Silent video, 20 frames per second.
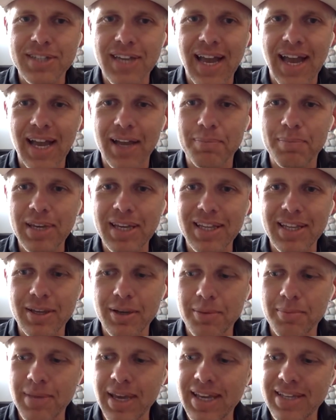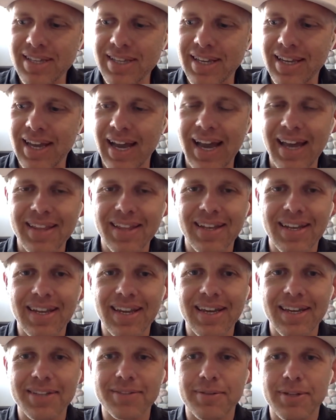Jack being the amazing guy that
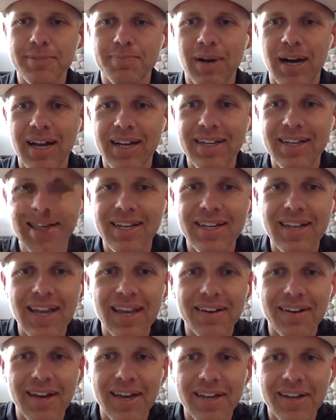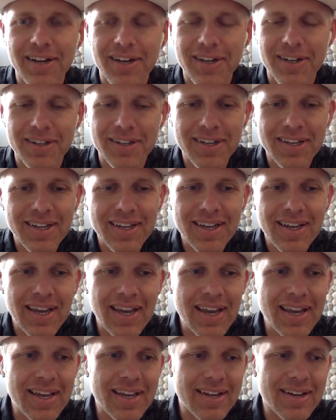he is responded a day later
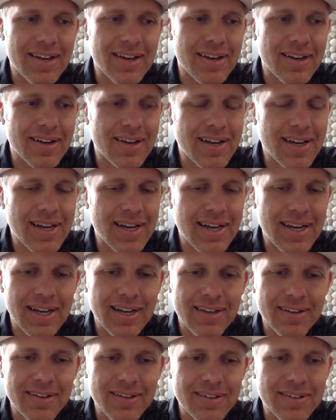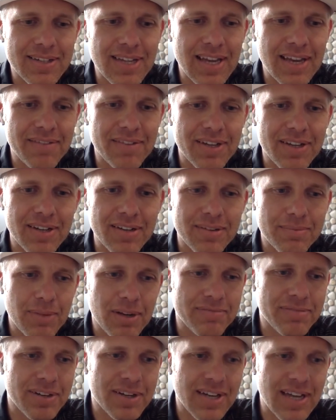and uh, David,
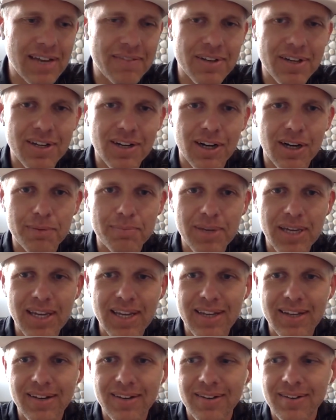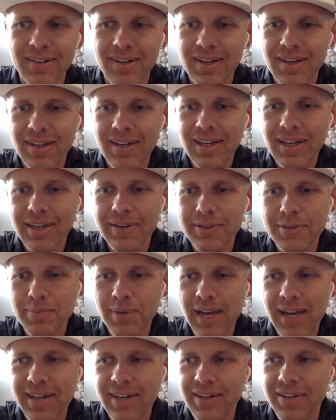my friend David, called me and he was
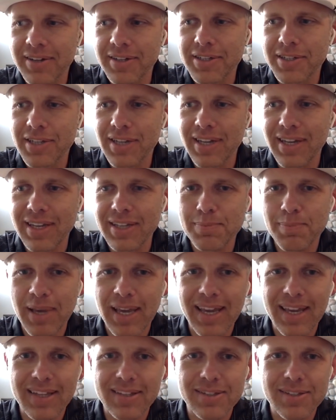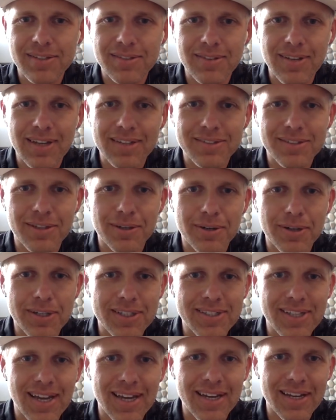practically shitting his pants, so
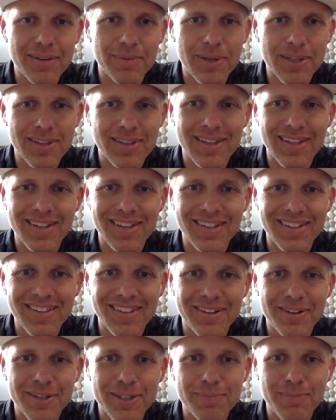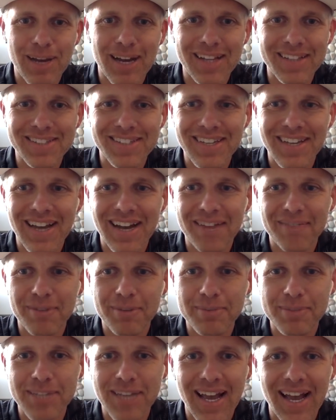excited with the the response he got
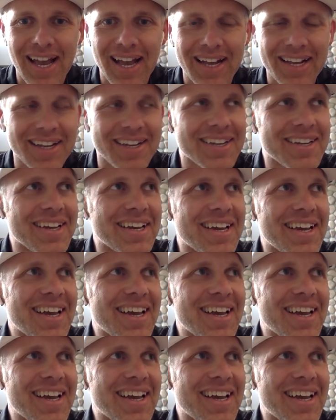from Jack,